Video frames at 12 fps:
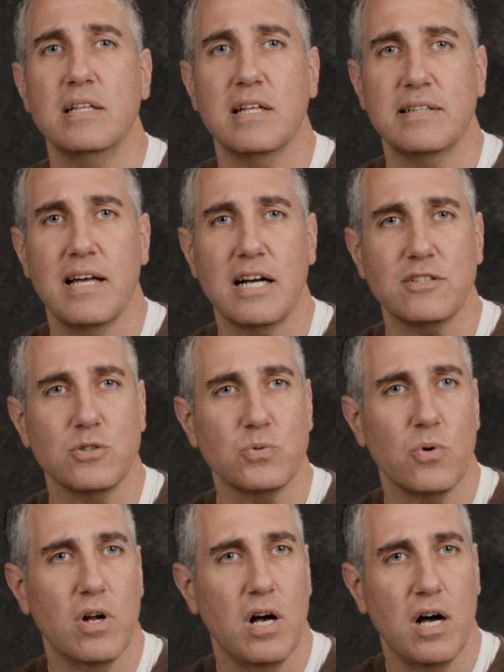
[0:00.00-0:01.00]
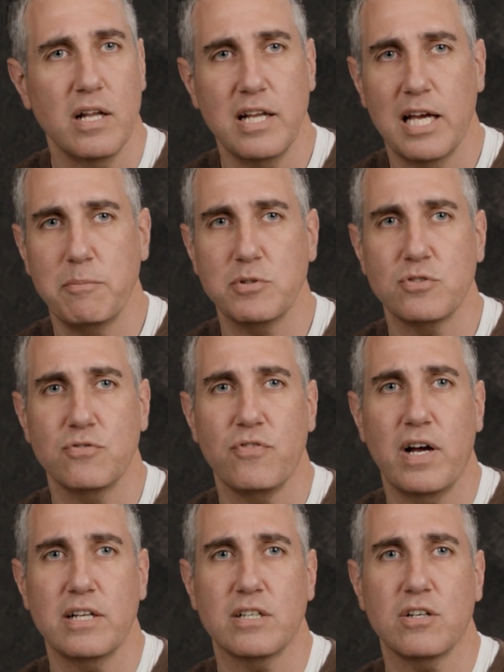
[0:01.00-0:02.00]
The doctors were unable to
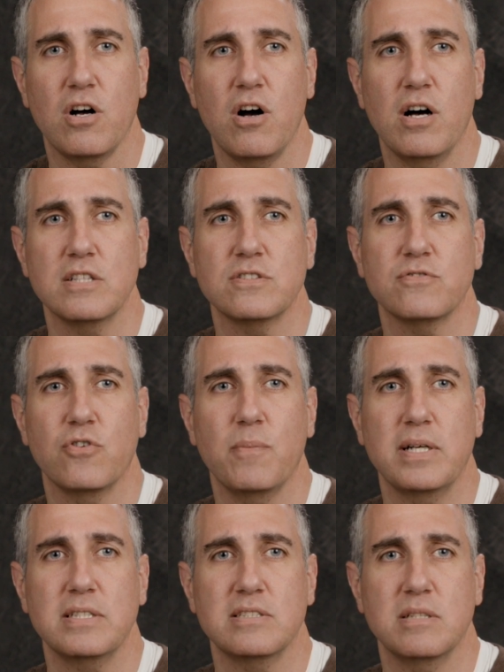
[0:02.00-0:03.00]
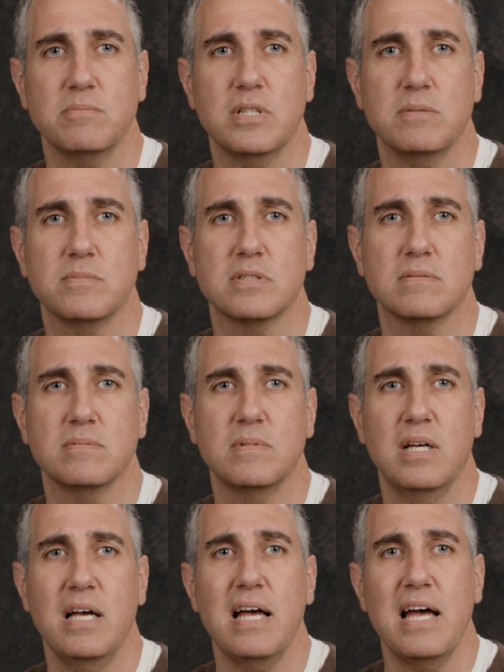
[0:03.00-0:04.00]
find a cause for my symptoms,
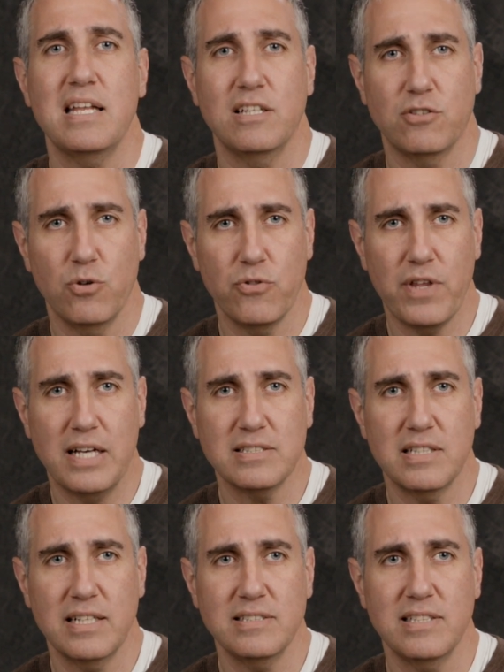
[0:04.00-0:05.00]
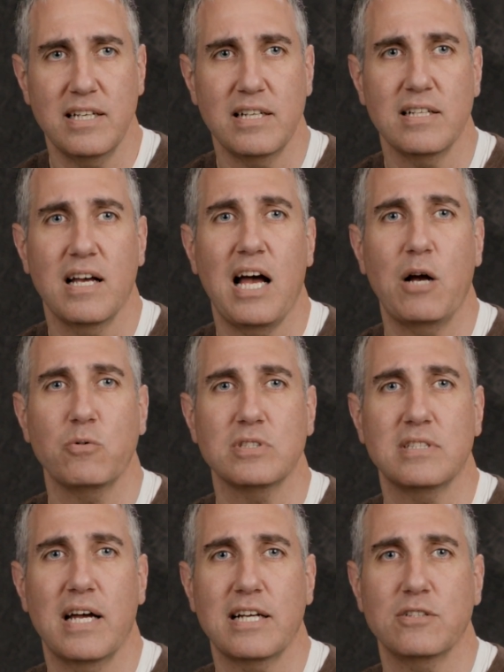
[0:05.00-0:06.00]
and in 2018, I was
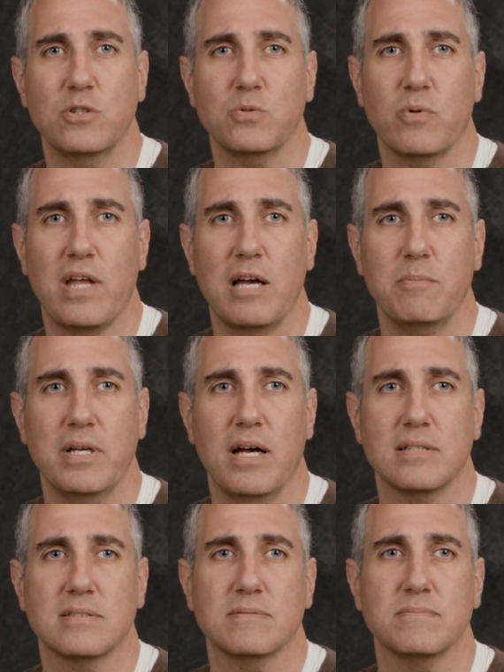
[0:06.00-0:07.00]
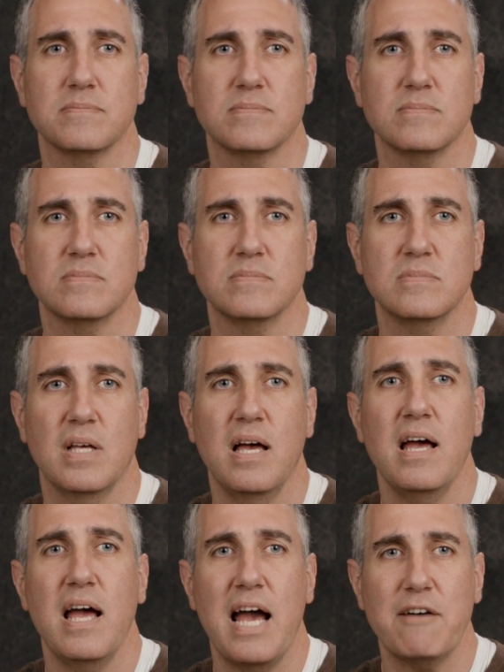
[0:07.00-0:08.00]
diagnosed with IBS.
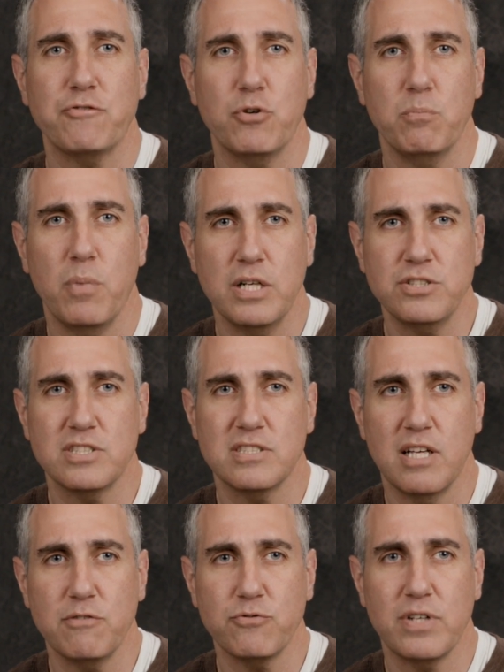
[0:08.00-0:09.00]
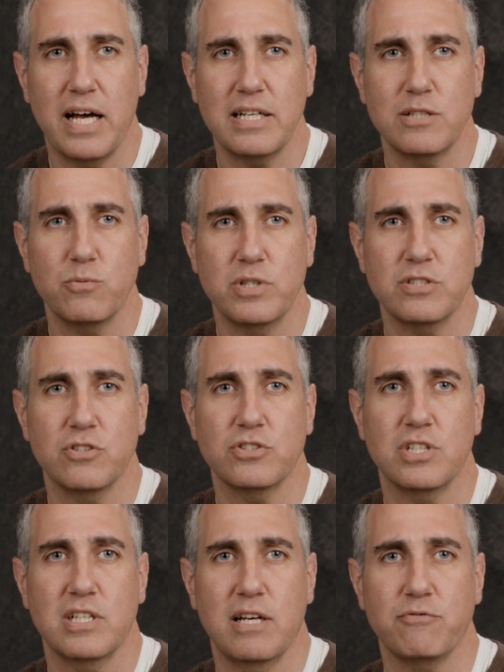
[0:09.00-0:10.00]
After much self-guided
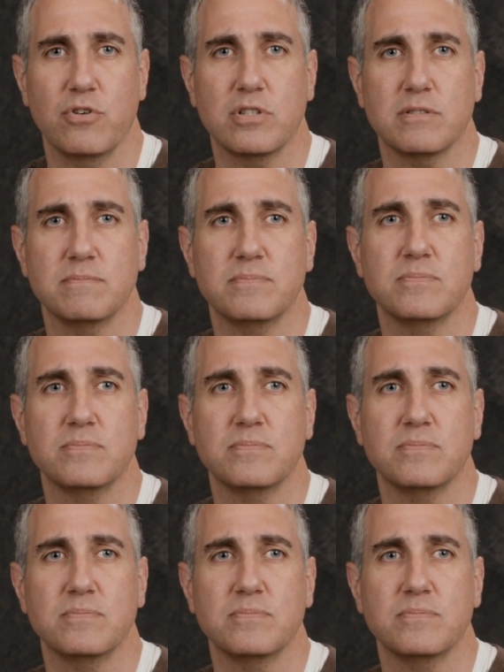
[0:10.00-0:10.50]
research and effort,